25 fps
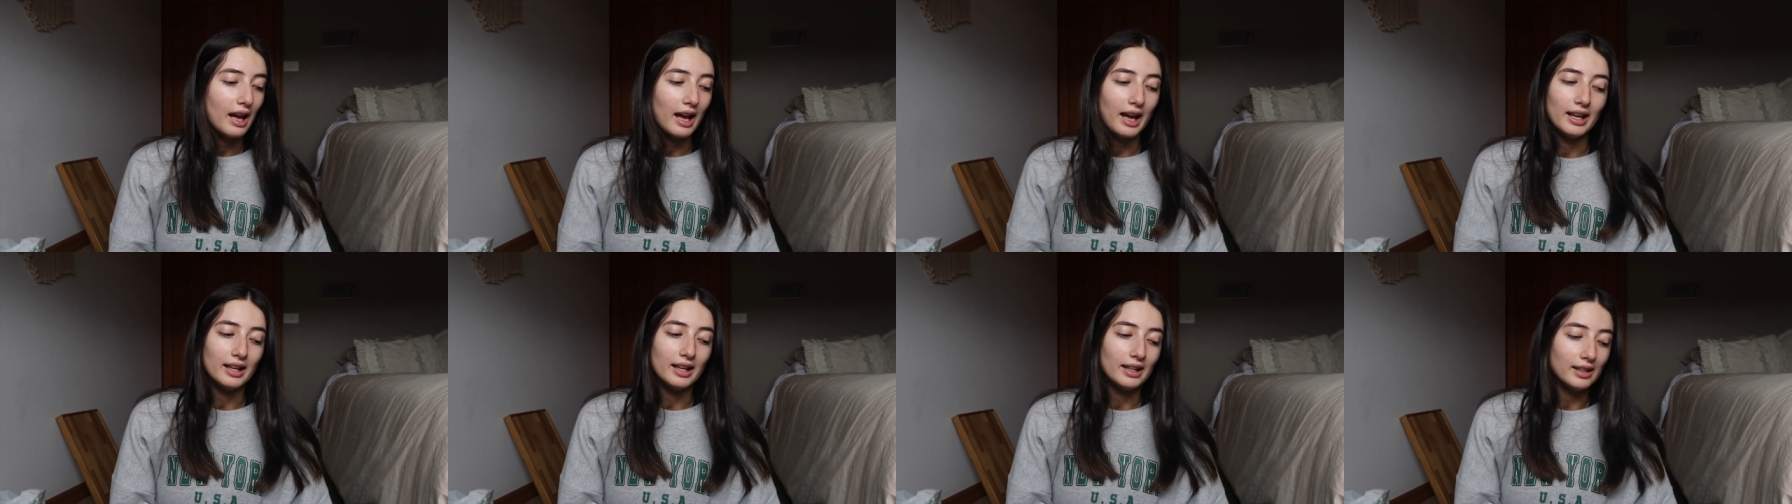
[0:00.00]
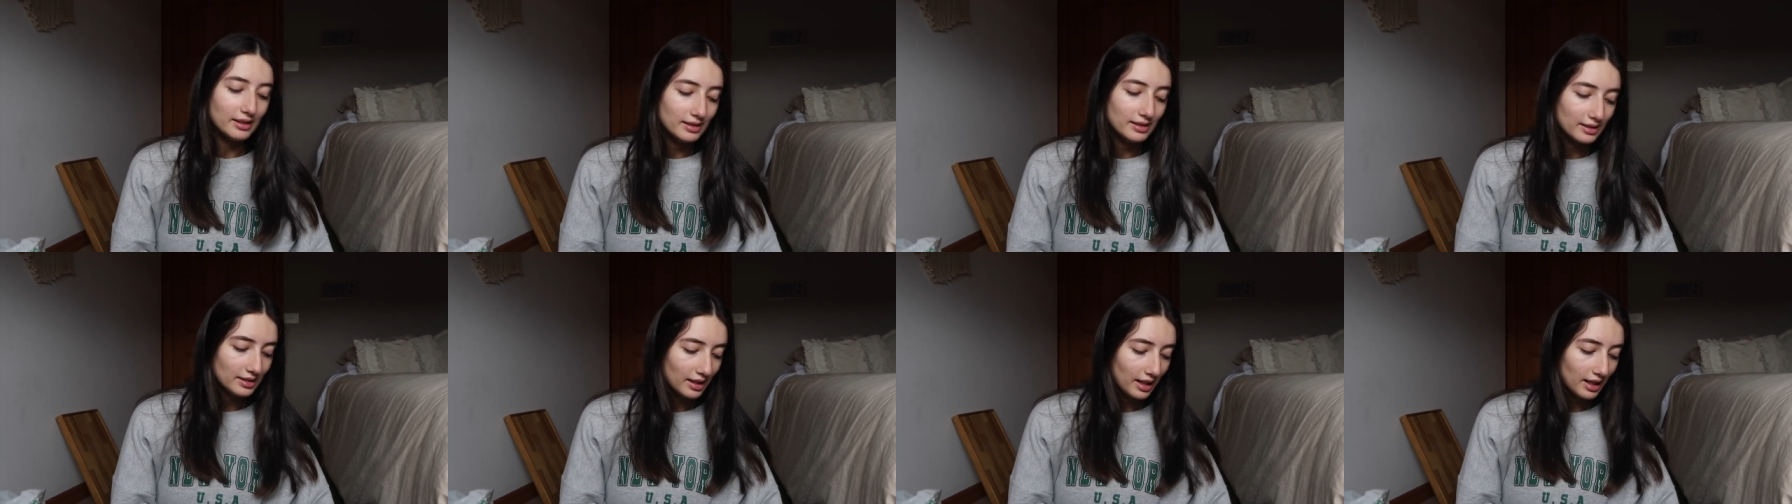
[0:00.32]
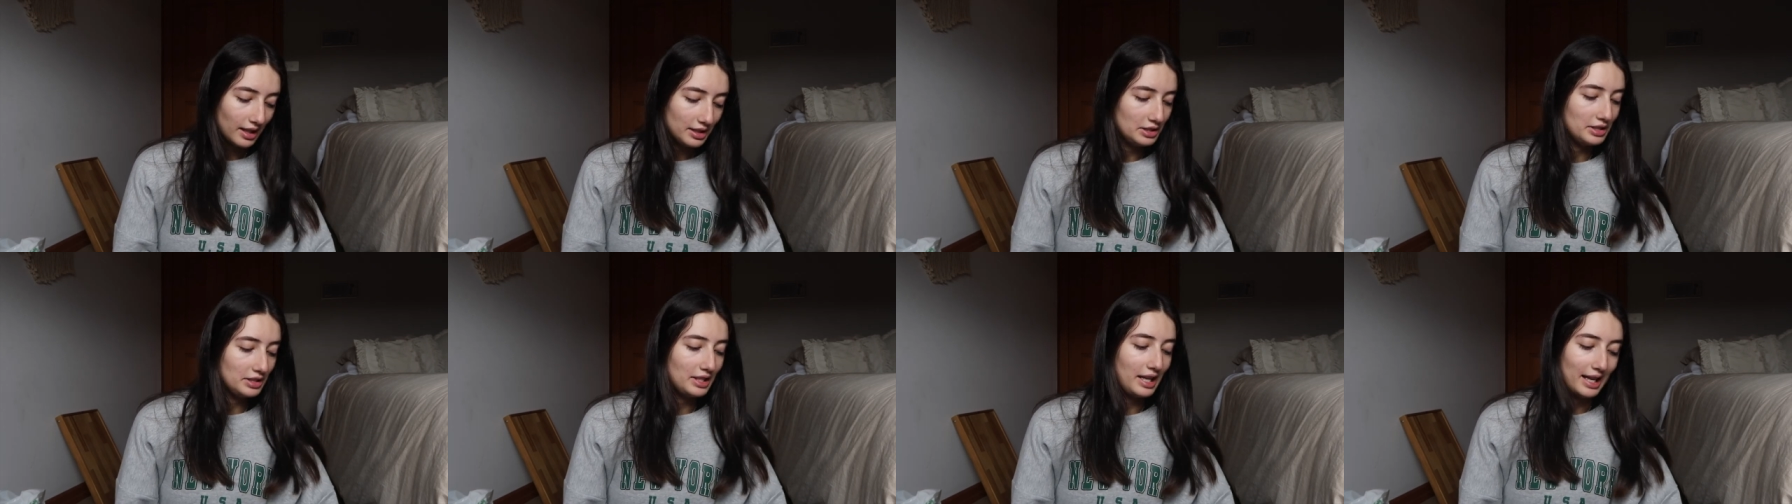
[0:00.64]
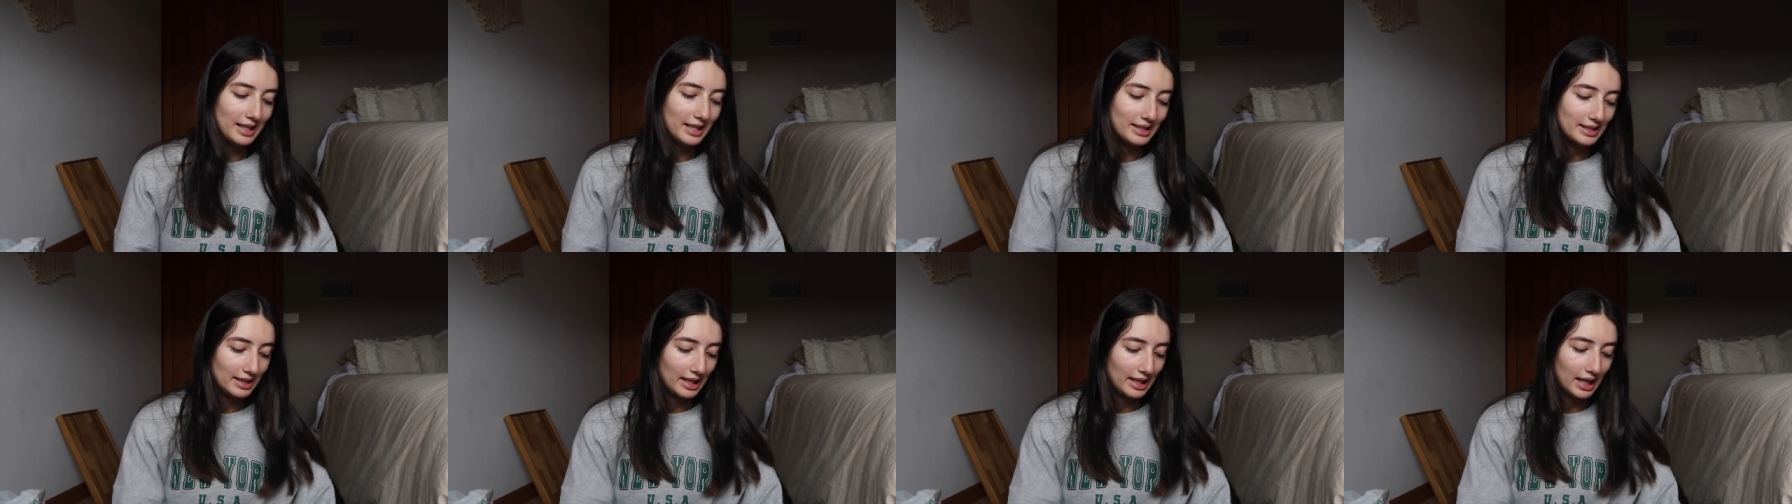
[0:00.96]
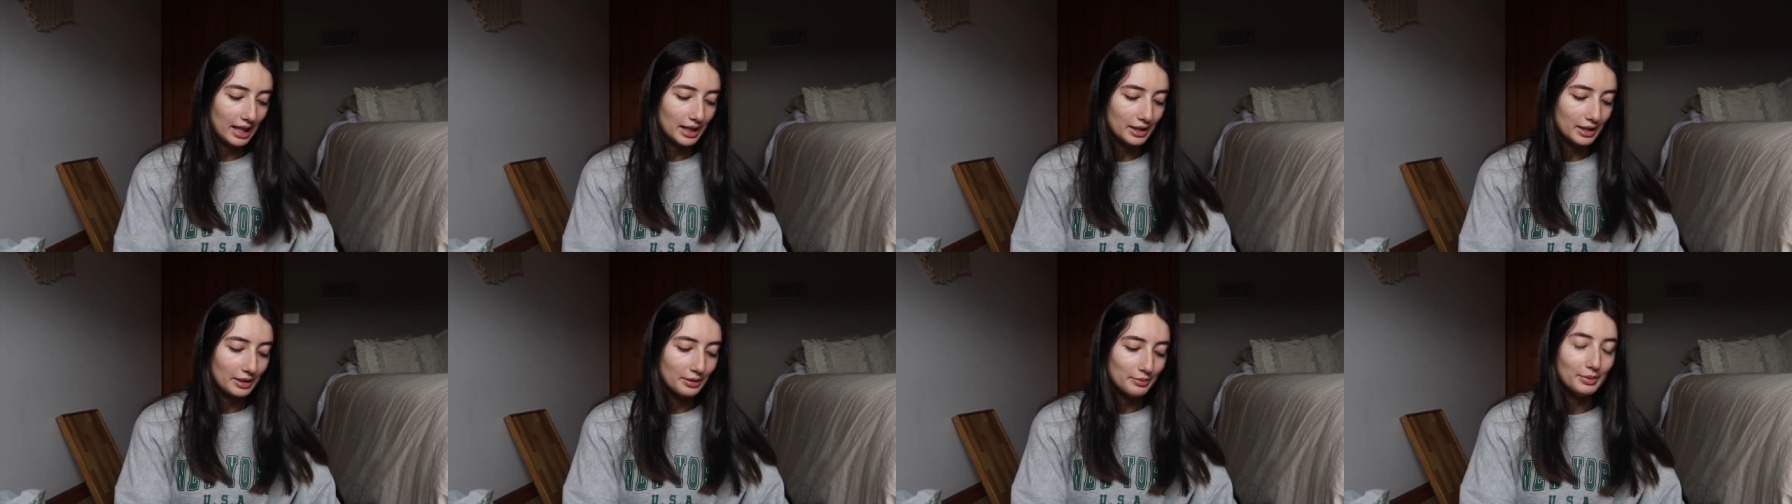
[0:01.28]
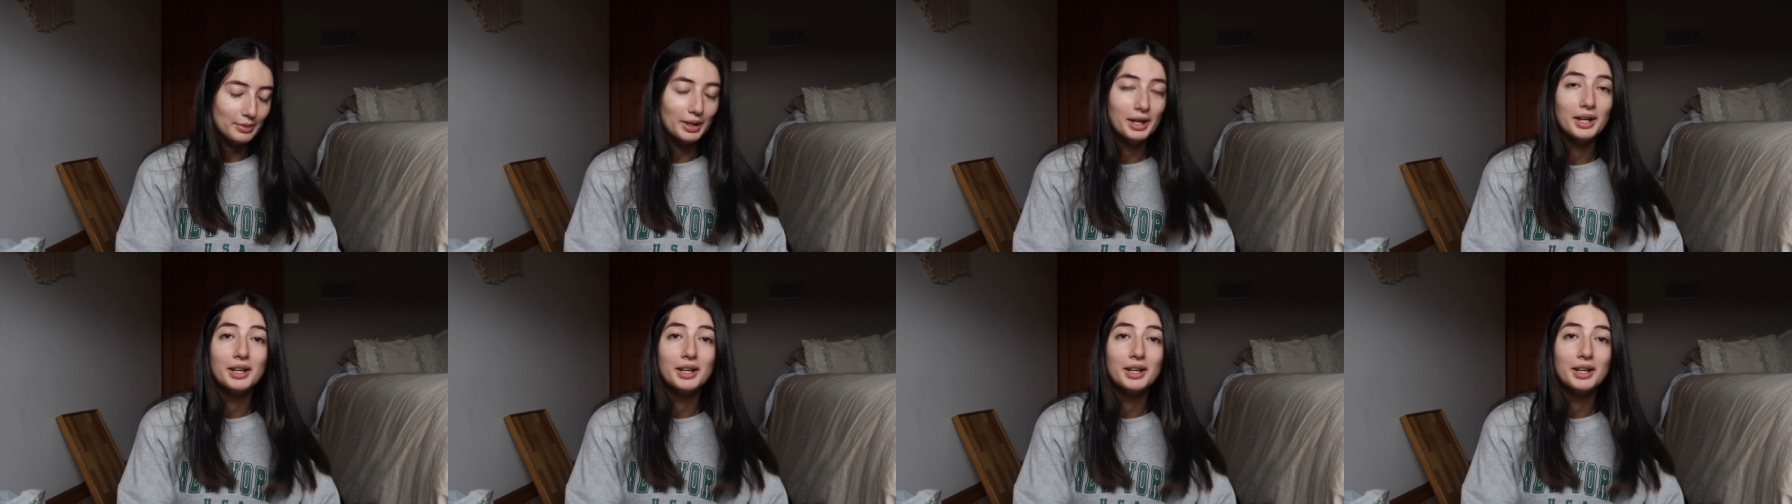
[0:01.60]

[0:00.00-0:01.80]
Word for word: and I just had to get them.